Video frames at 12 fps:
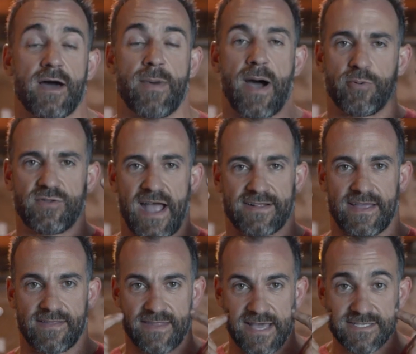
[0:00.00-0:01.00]
about
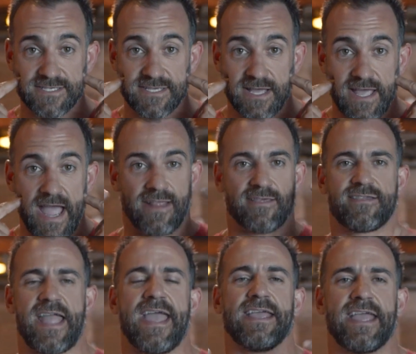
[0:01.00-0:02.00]
protecting this and
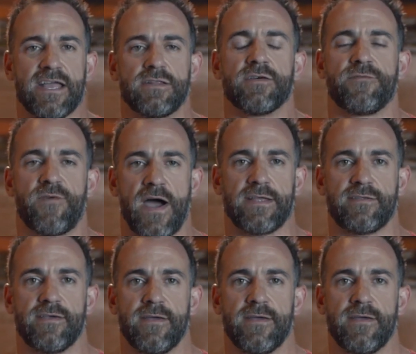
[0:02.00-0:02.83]
staying in the fight.